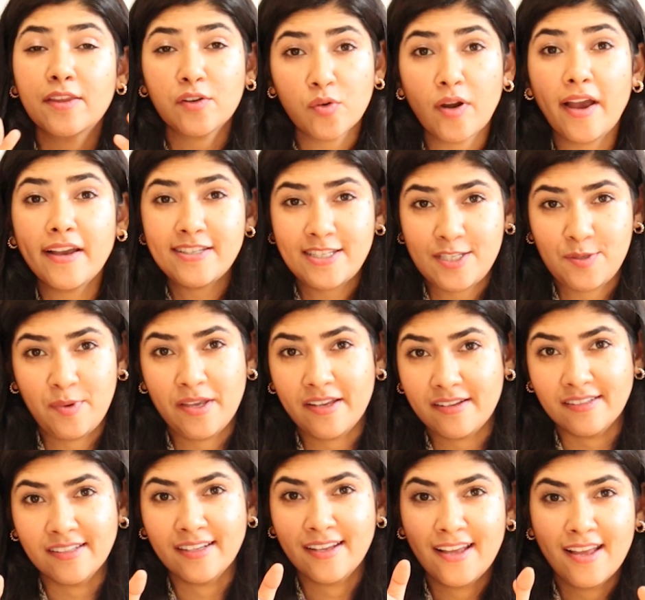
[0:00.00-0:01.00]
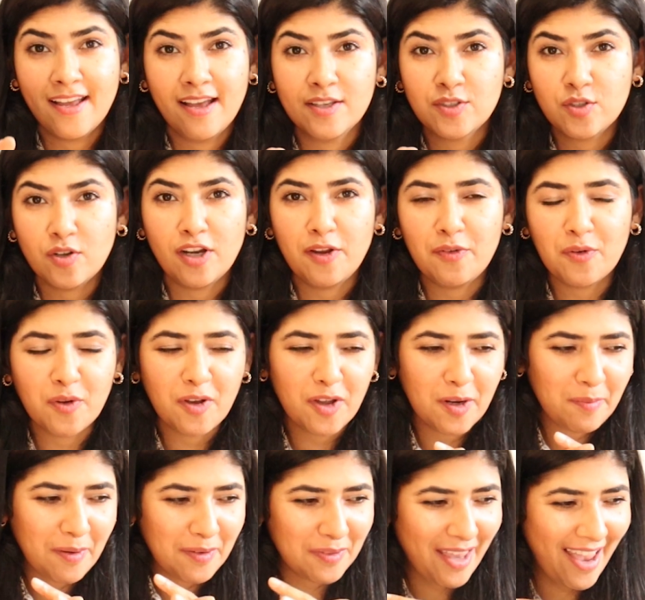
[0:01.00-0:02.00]
the crisis maker. Sorry, I forgot
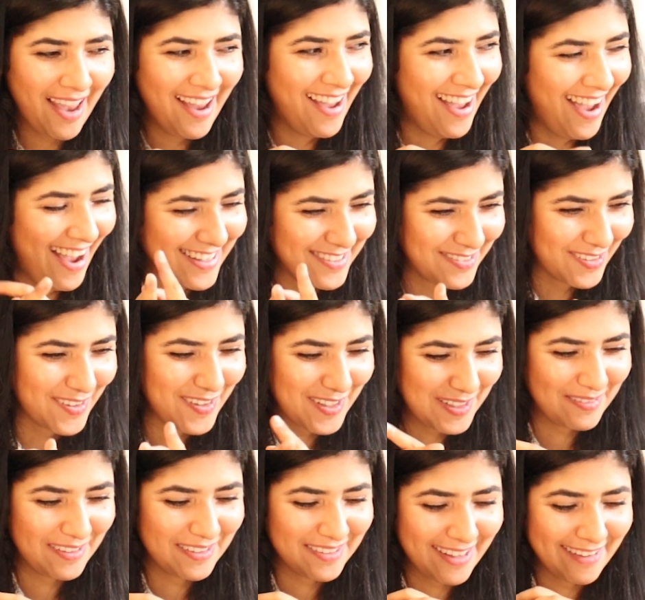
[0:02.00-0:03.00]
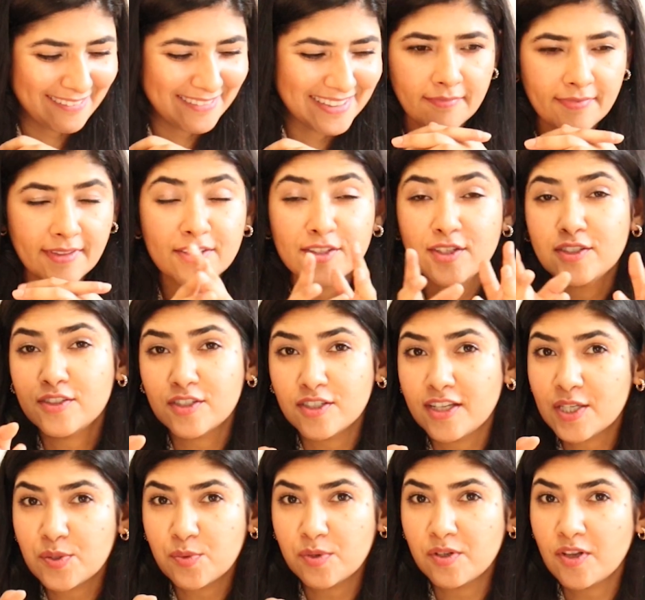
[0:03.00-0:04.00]
about that. I forgot about that one. So in
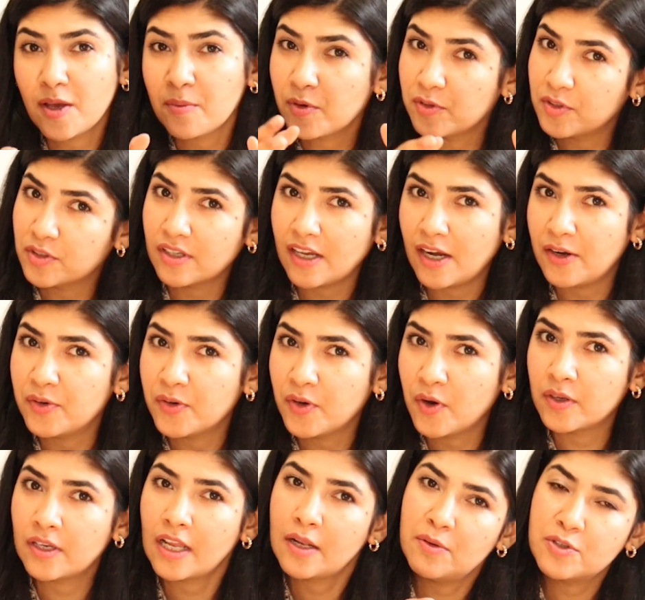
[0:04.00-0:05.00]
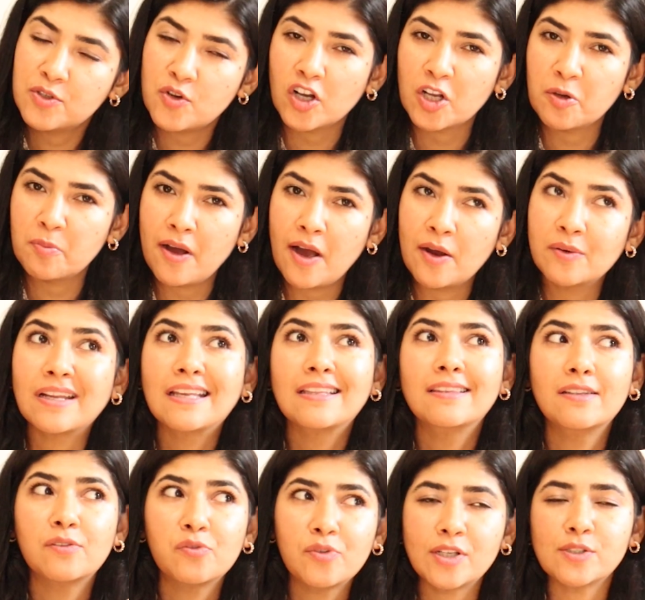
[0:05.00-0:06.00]
today's video, I'm going to carry on and we'll talk
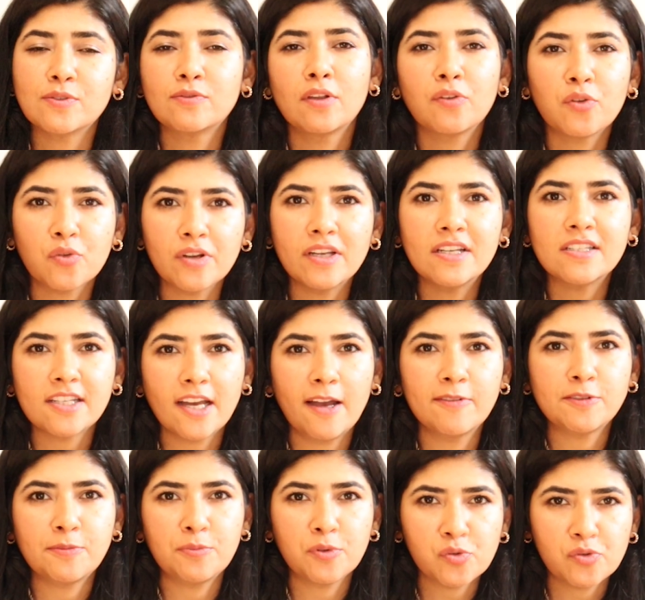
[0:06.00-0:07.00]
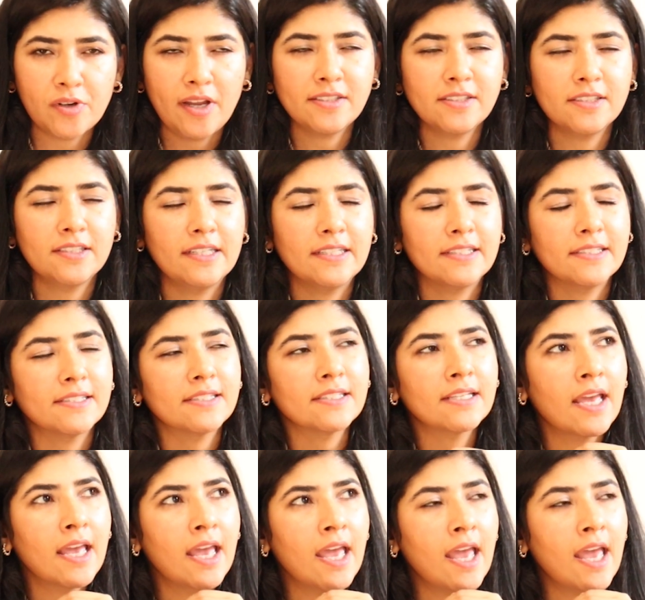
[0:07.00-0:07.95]
about the rest of the three types of procrastinators.